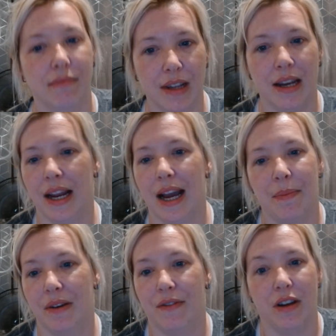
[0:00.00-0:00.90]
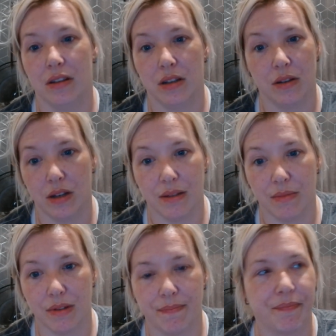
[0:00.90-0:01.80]
And it happened further 2
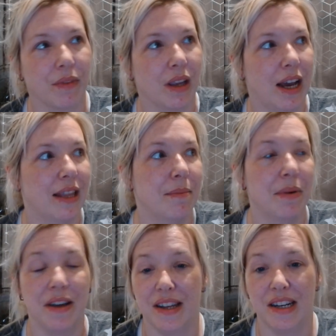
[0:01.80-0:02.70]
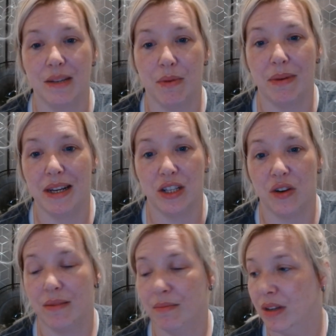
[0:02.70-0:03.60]
times. And then by then it's probably
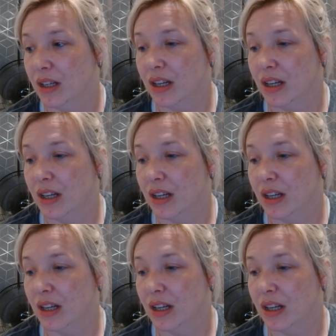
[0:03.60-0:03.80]
time